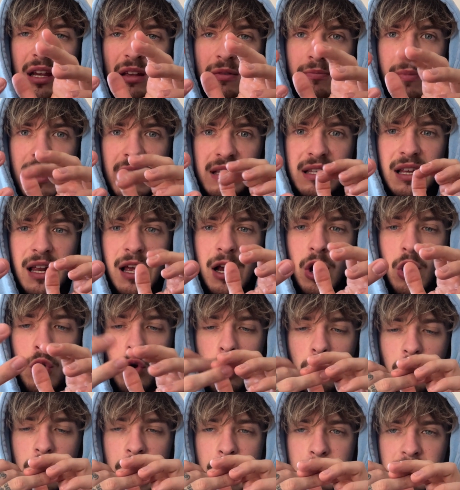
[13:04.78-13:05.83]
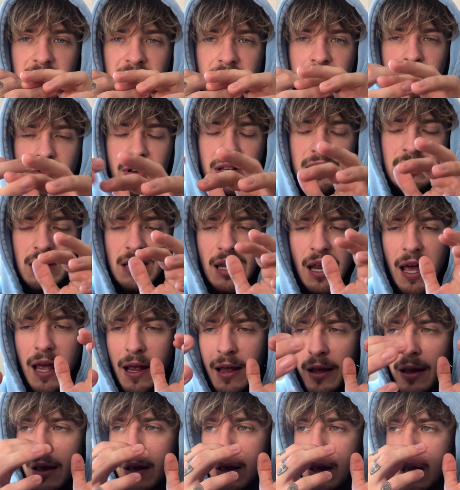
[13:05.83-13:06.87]
and basically like clog your appetite for the rest of the
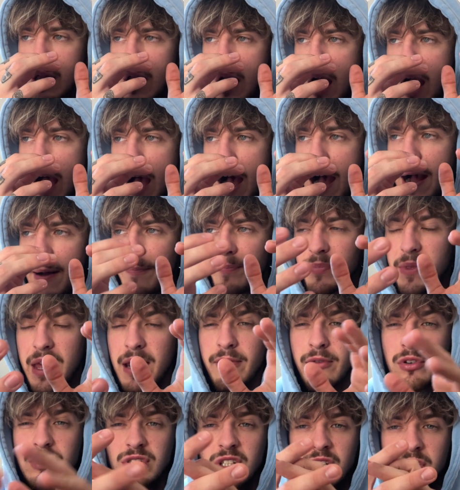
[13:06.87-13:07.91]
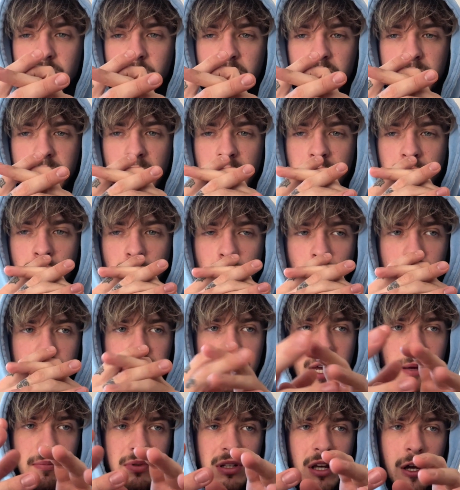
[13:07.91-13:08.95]
day. Um, and I've also switched my food groups
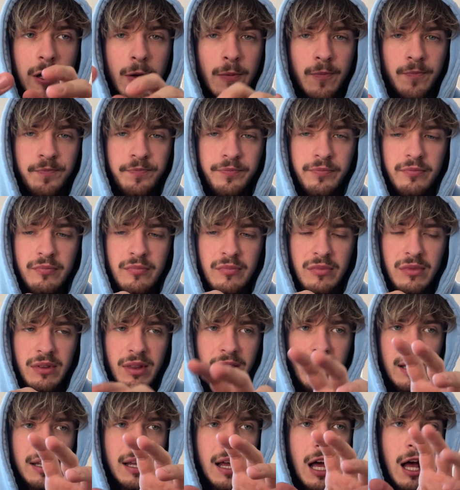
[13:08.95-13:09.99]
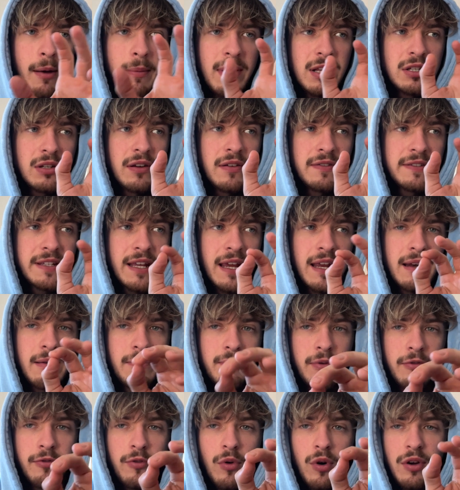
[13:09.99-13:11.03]
up. So um, as you'll have seen
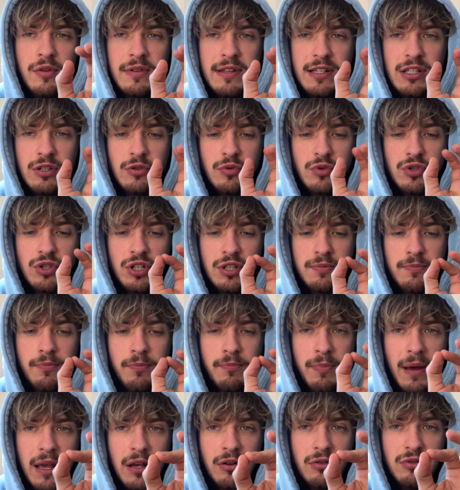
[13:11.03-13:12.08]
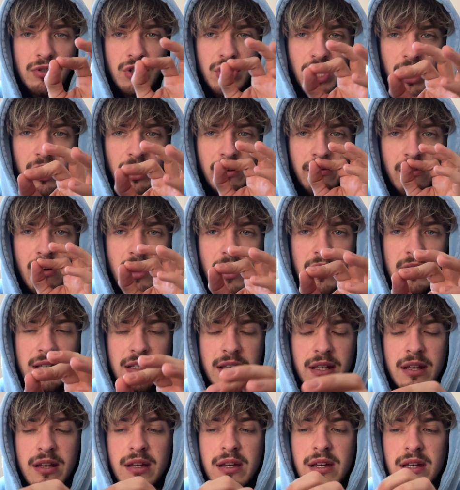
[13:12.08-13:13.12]
before, it was just bagels, chicken and rice.
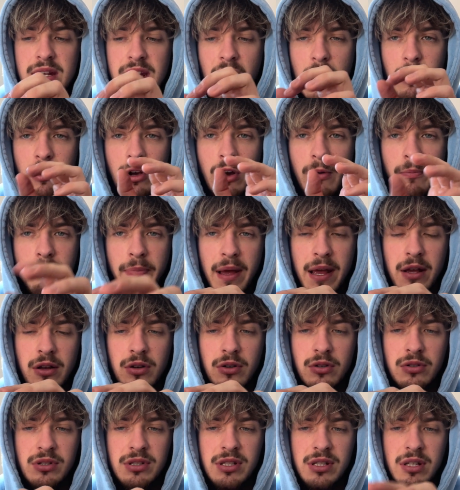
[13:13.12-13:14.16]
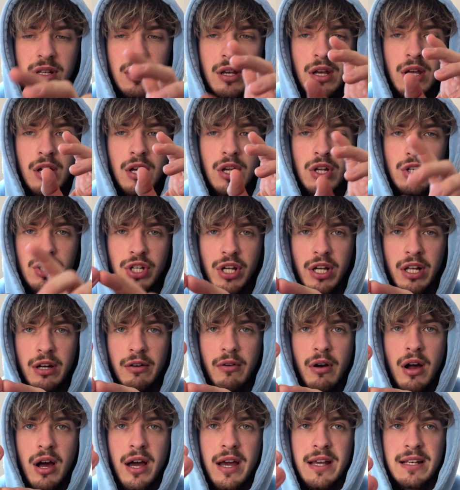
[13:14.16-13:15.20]
Now we've got bagels, chicken and
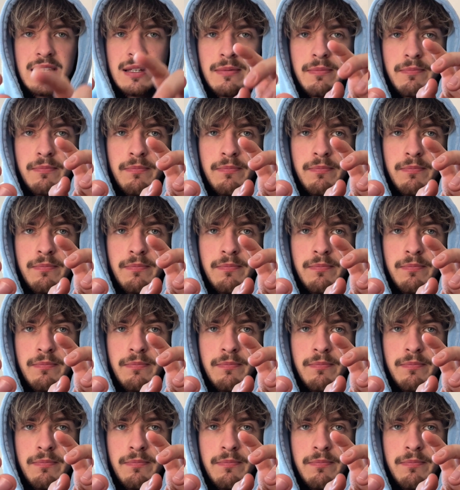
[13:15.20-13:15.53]
rice,